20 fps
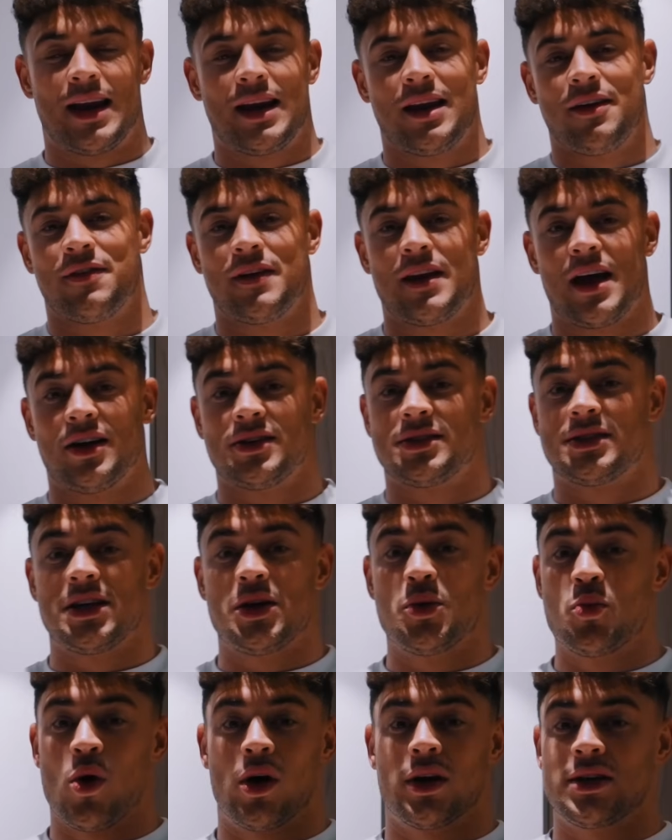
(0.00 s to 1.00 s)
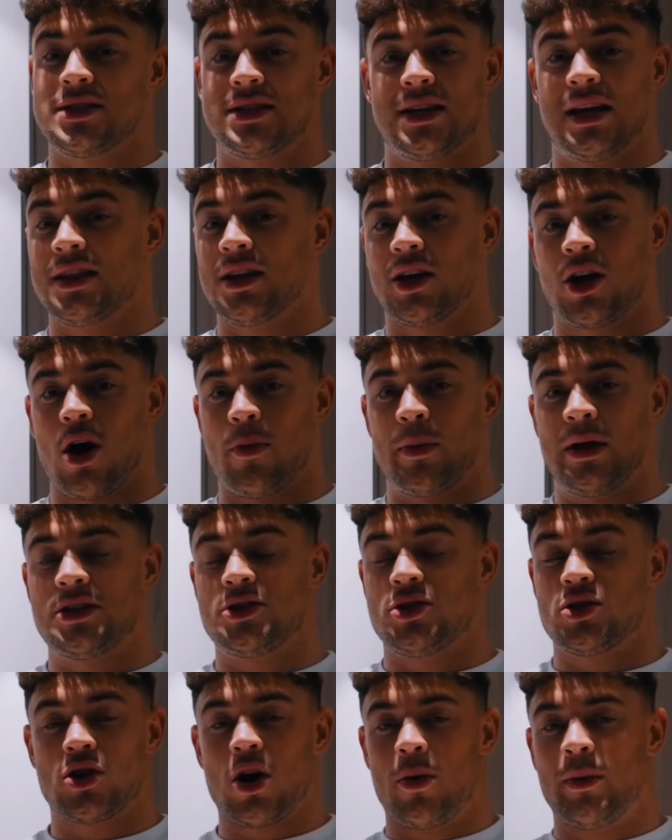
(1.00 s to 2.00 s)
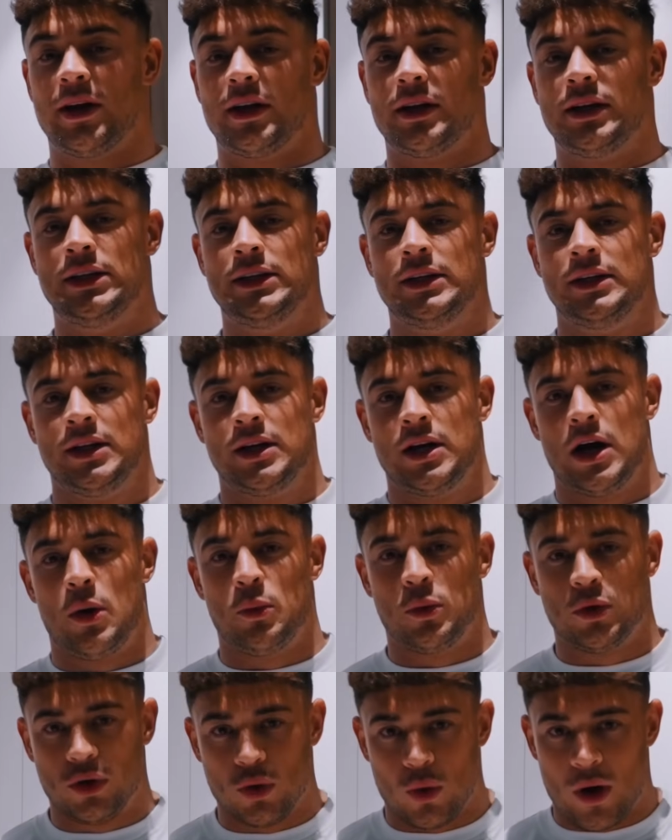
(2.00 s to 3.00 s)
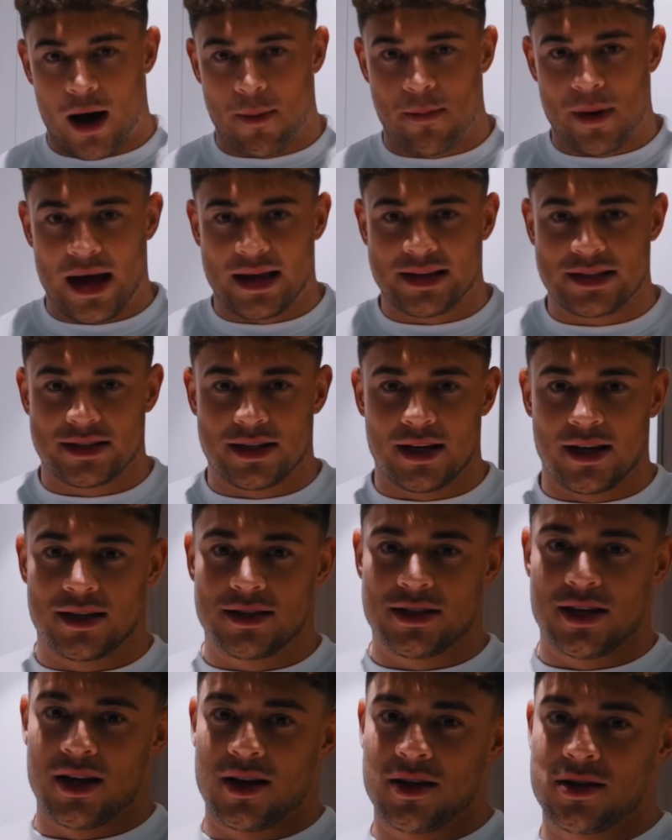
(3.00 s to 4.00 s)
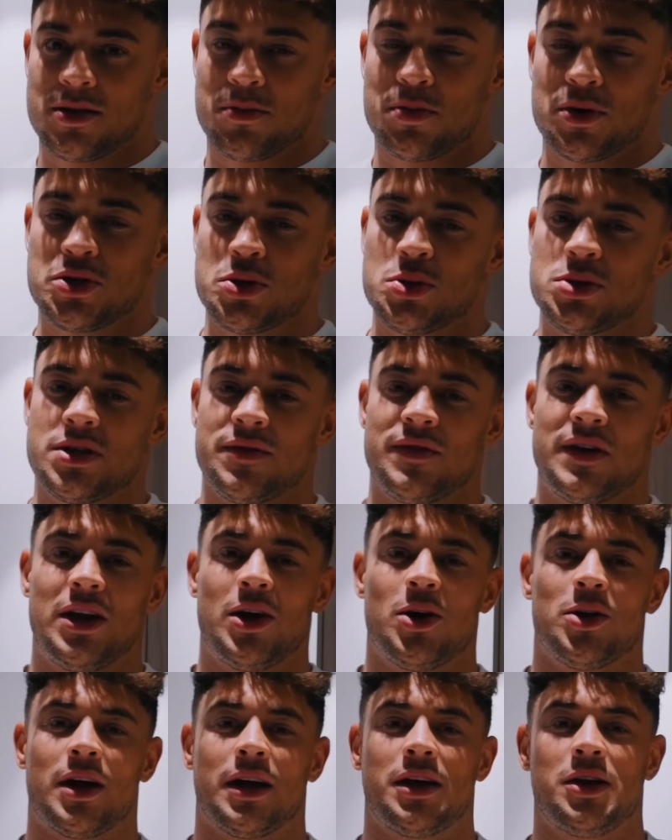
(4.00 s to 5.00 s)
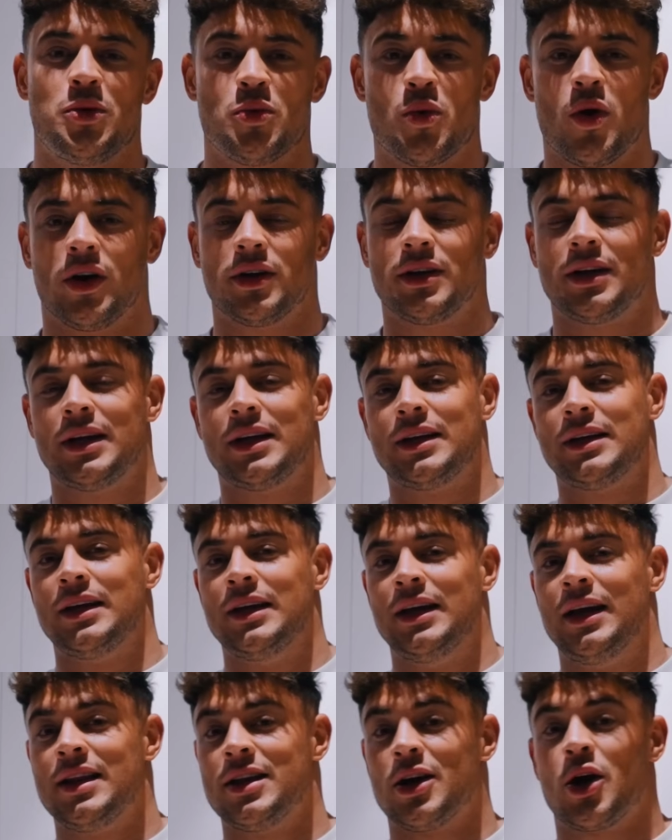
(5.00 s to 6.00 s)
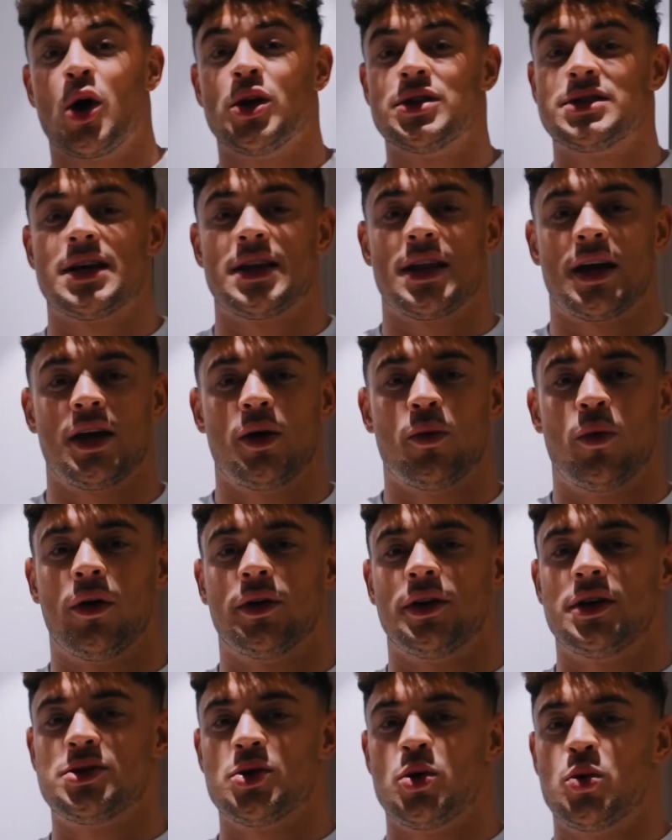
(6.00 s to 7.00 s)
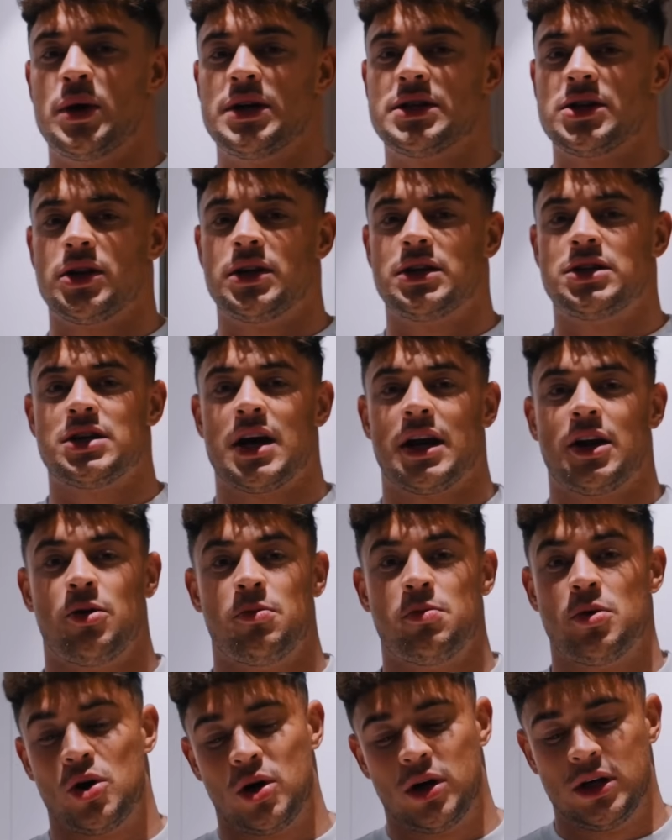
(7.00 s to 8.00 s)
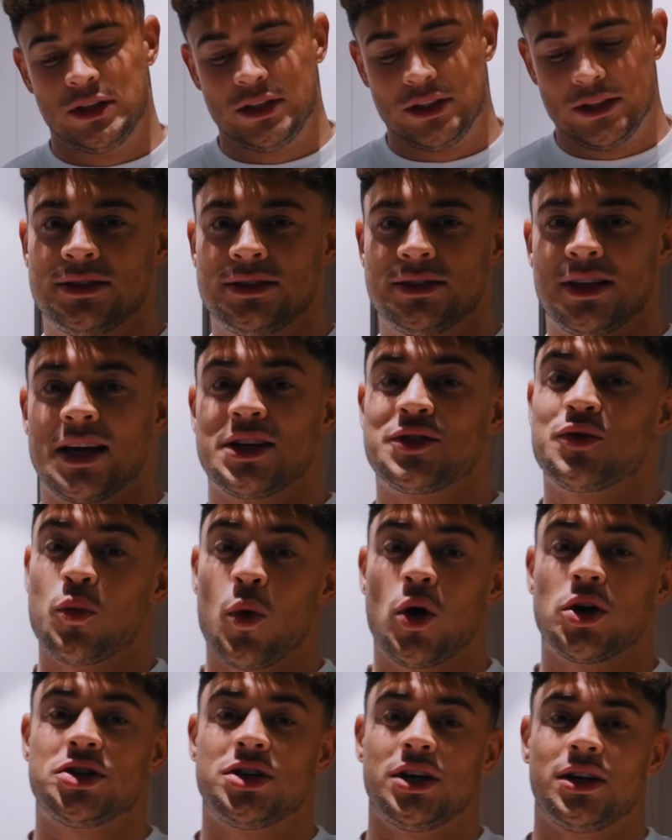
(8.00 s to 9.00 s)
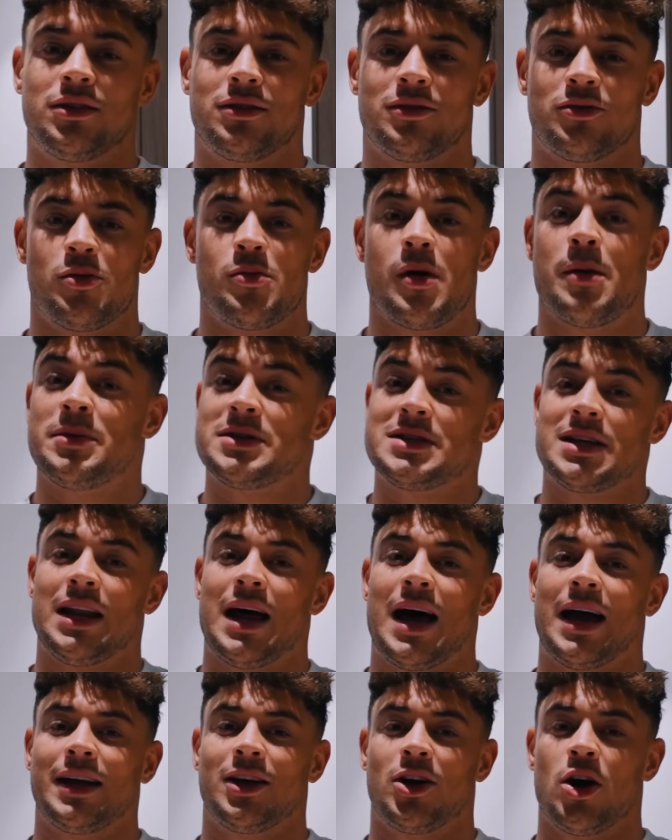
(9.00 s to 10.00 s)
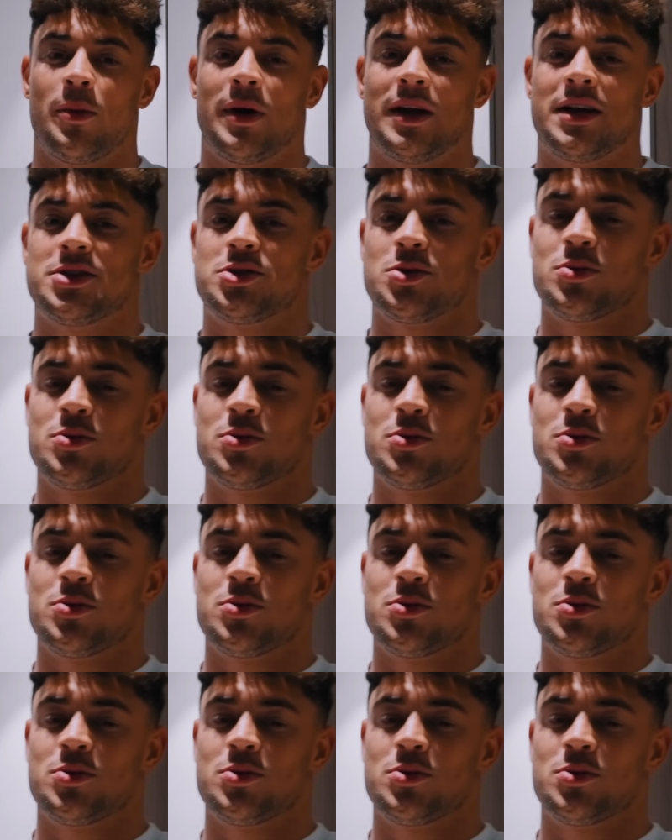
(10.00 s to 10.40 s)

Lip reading: anything else that you want to see in the comments, just comment, and we'll do our best to produce the video that you want and the content that you want, as always, on this channel. But thanks for watching. Remember to like, comment, and